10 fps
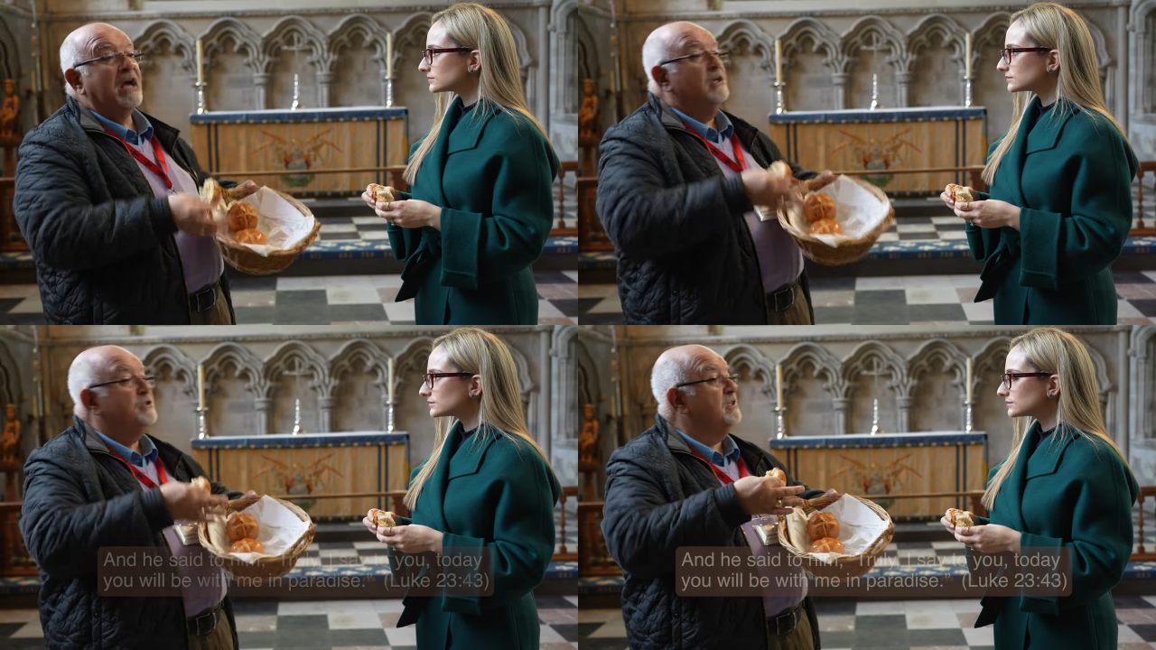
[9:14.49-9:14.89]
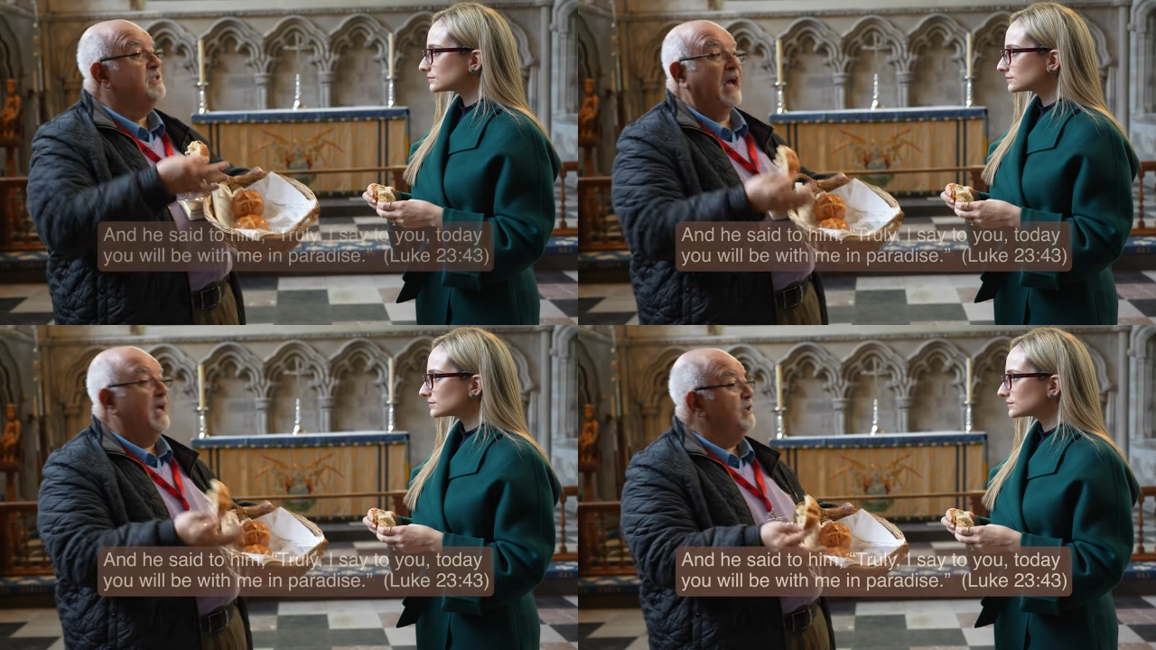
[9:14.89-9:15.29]

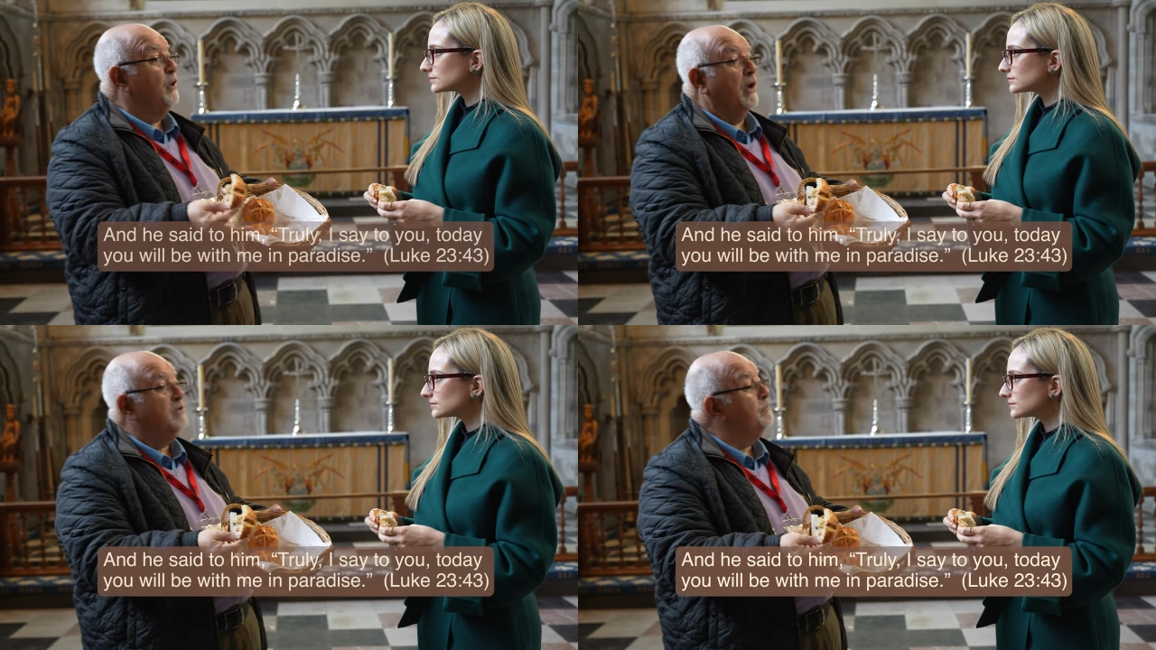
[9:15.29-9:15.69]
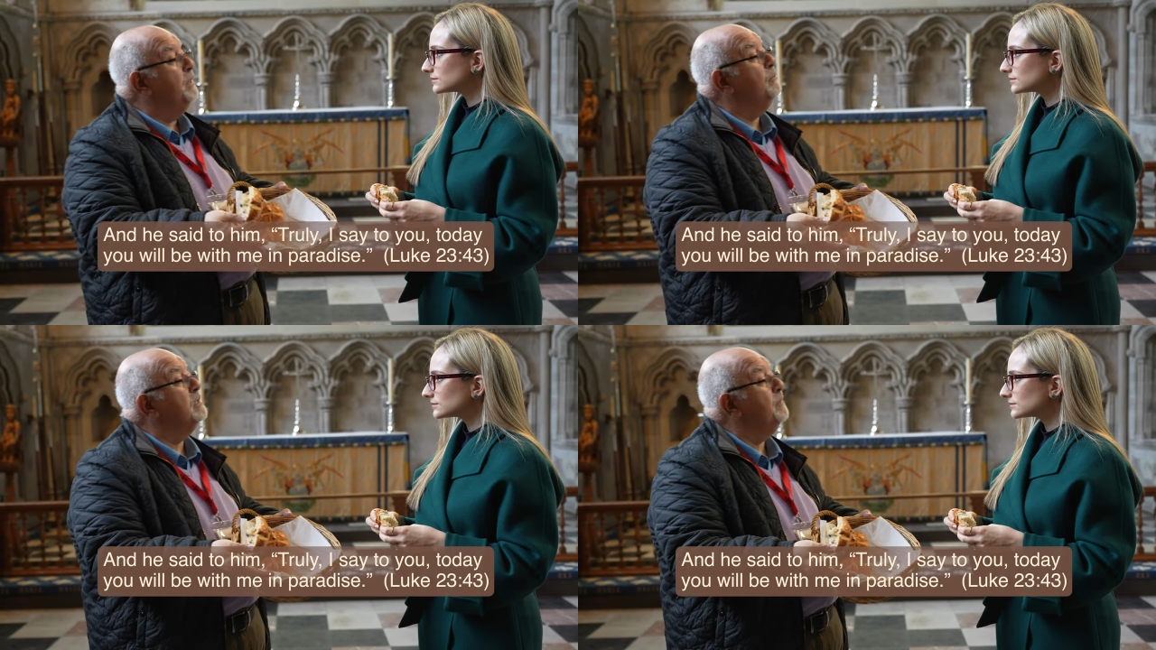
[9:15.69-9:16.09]
Speaker 1: today you're going to be
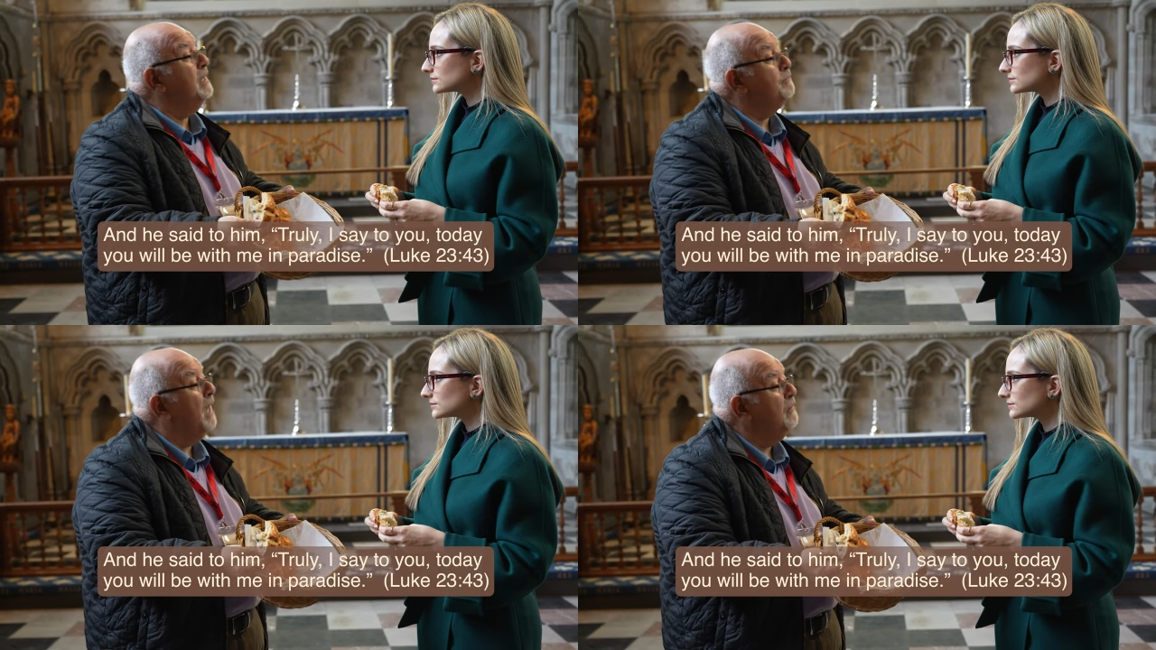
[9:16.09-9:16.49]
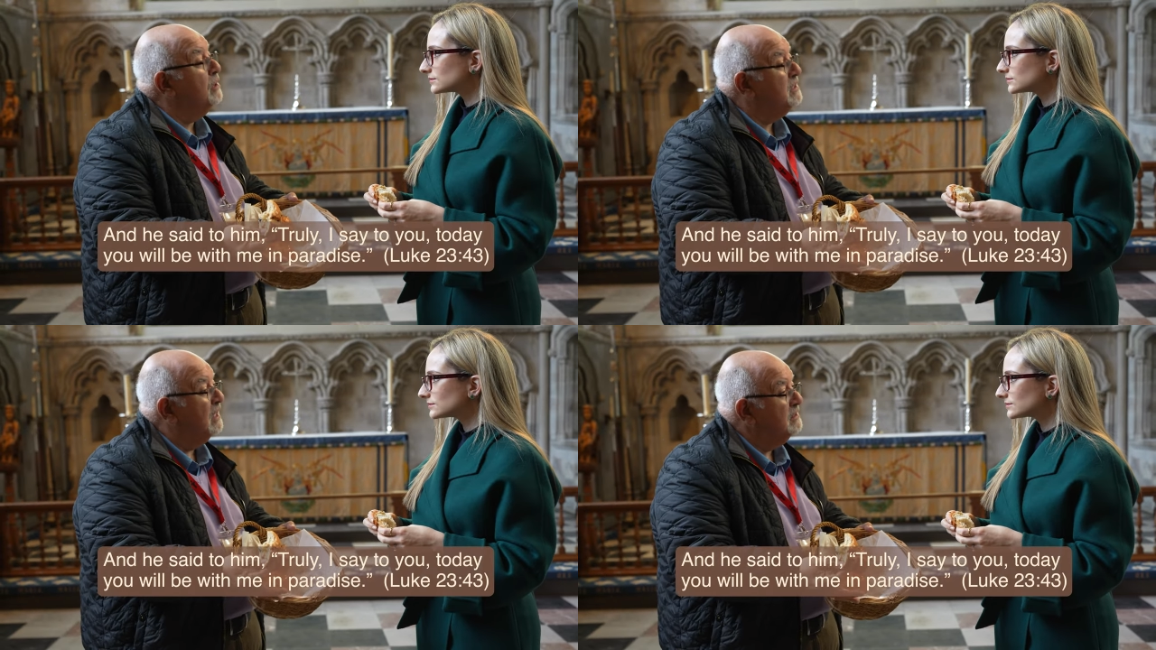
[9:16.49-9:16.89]
with me in
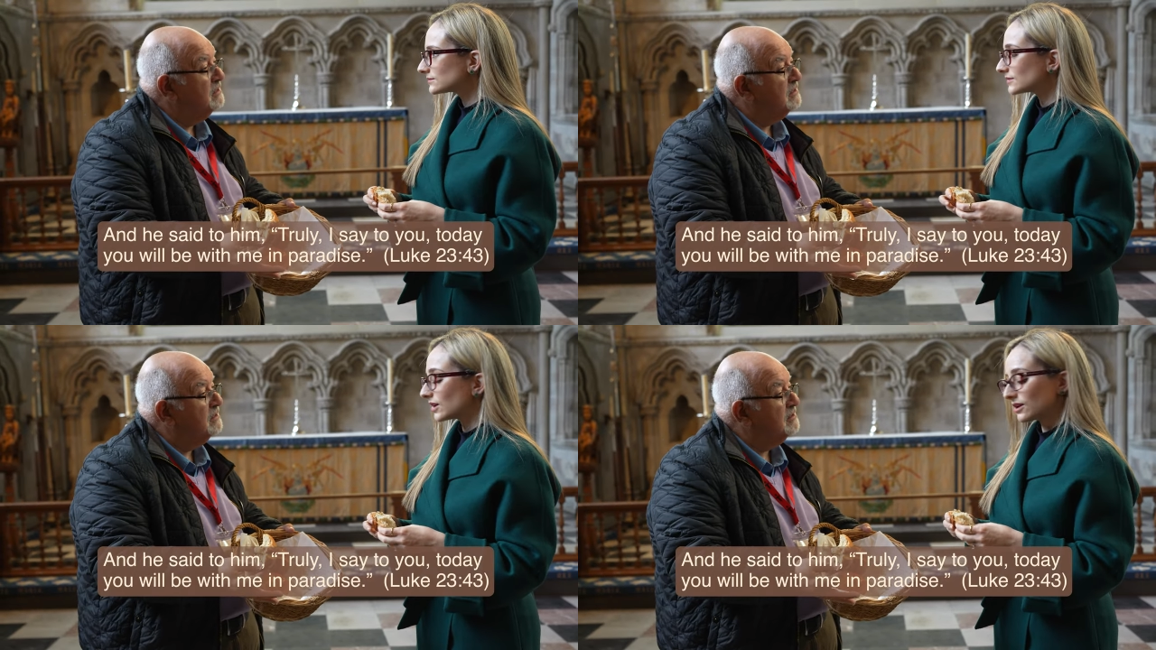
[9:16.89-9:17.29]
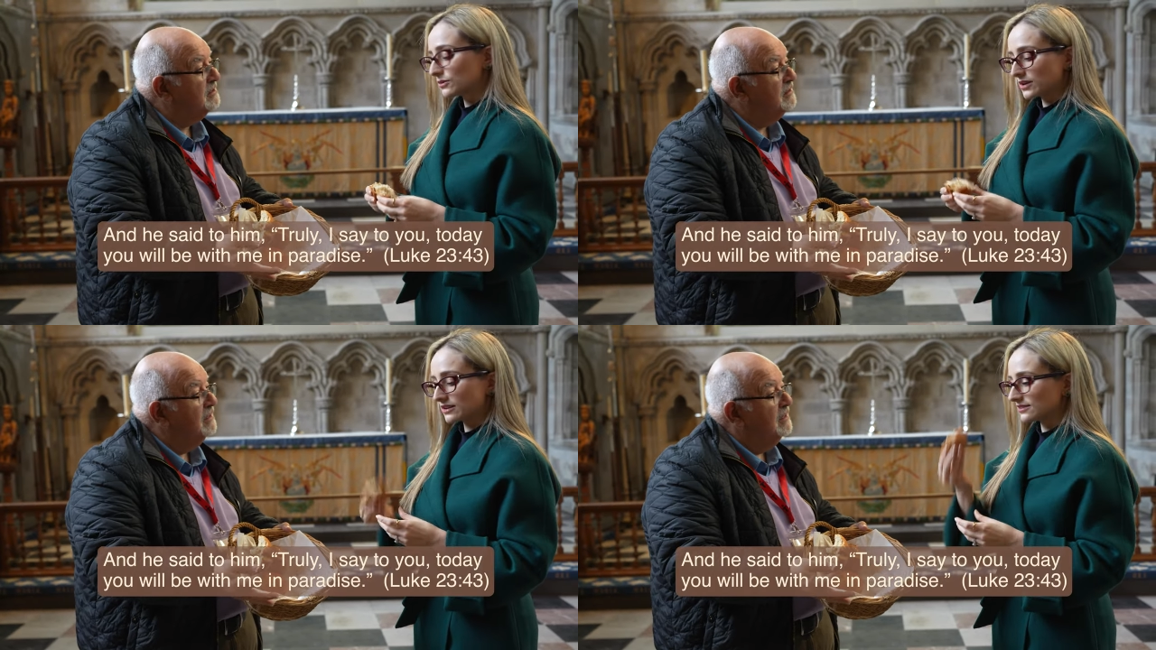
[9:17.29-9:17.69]
paradise. Oh,
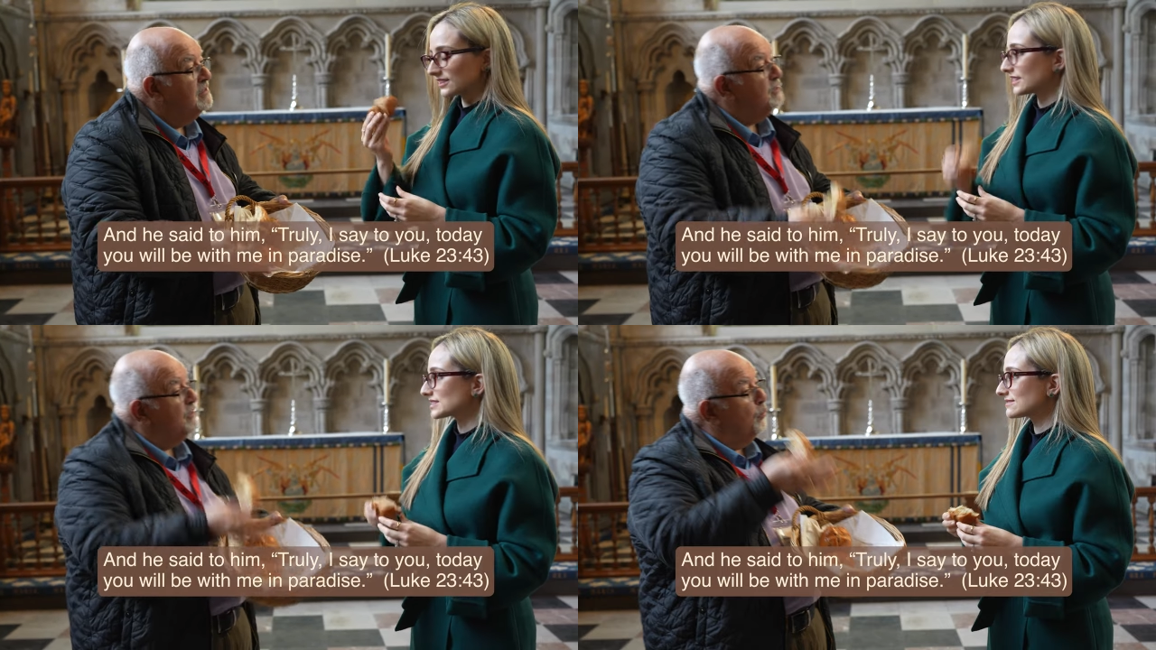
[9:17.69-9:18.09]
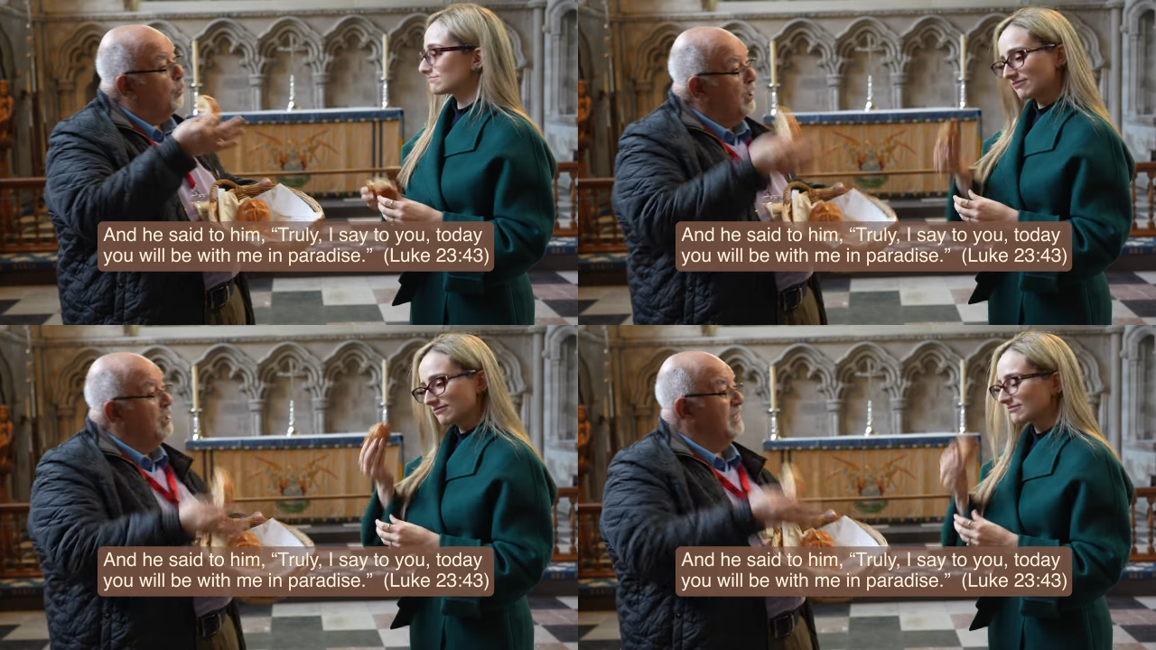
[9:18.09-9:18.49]
wow. So yes, the
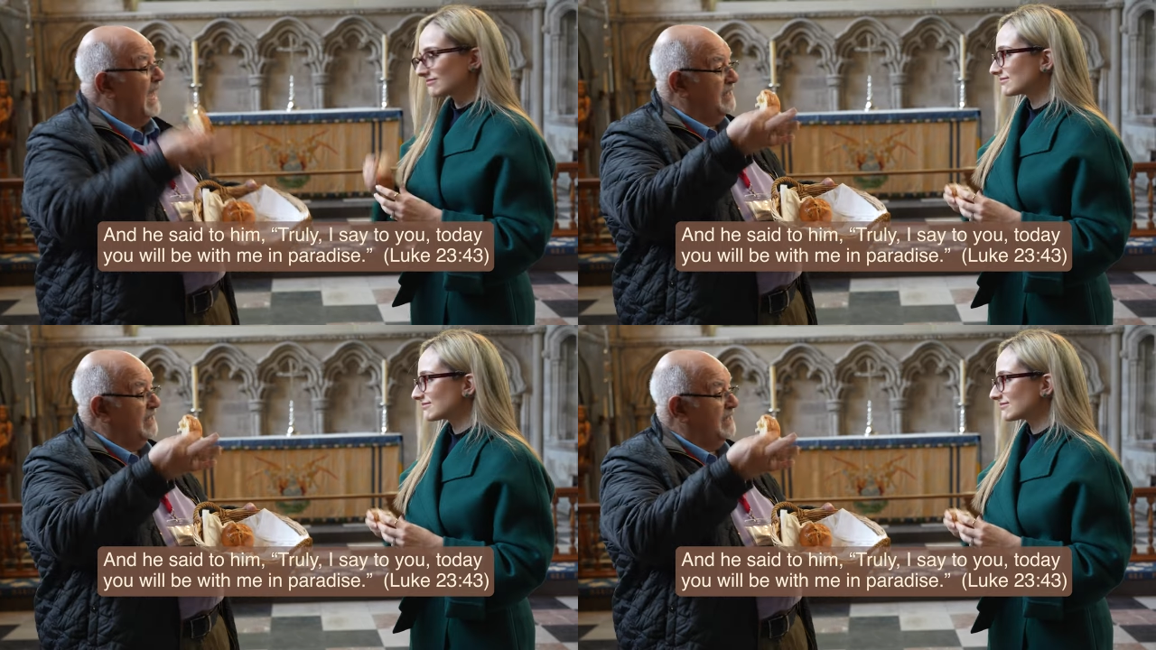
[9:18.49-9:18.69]
word